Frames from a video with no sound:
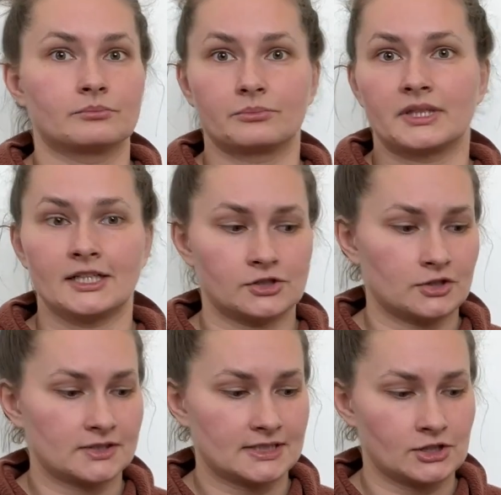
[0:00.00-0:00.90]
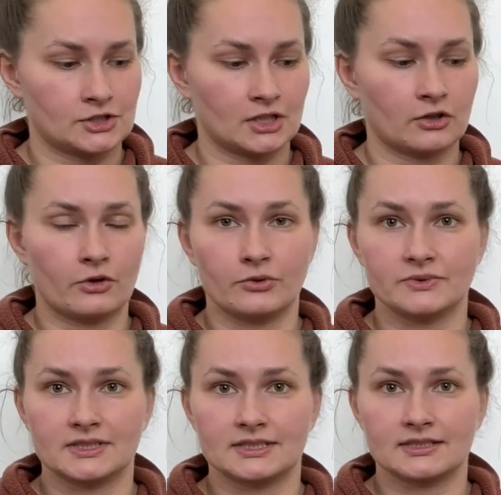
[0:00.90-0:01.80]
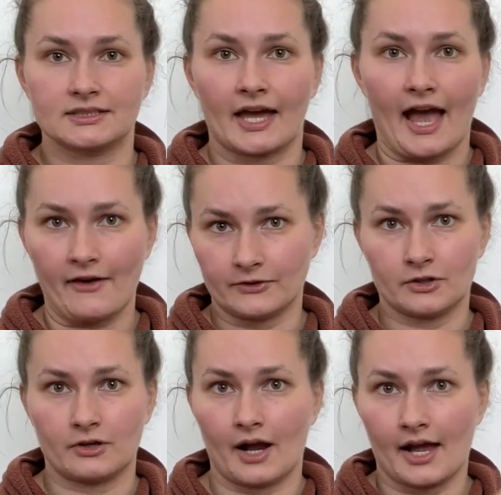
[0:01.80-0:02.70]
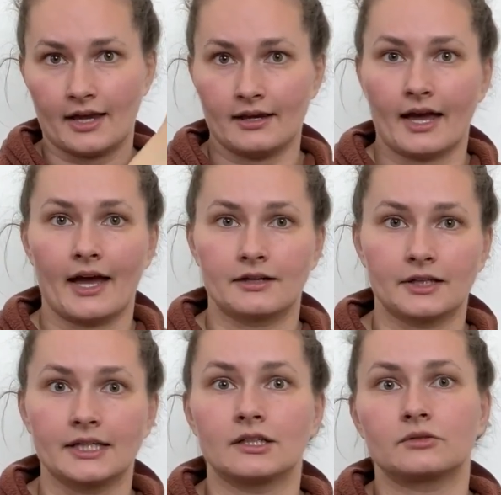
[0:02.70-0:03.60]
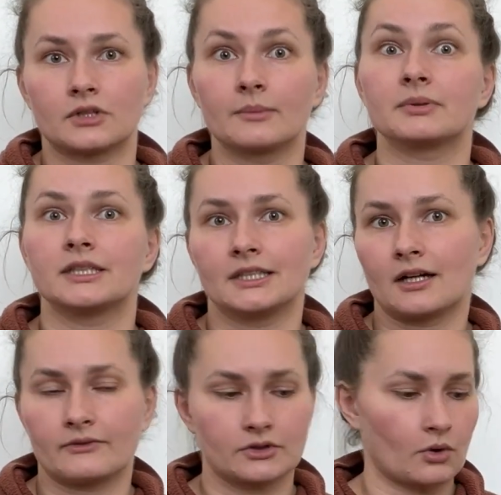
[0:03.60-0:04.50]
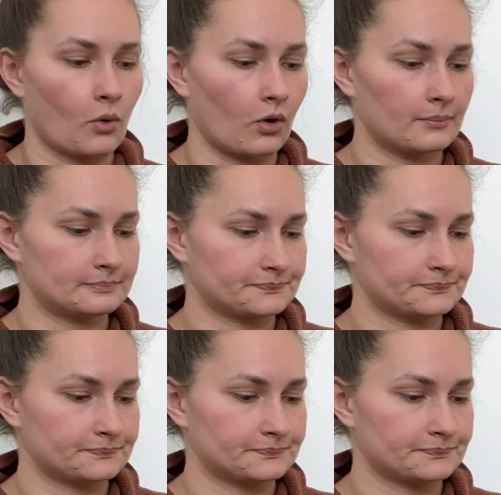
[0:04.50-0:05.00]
Kitchener stitched it closed after I had like completely covered the hole.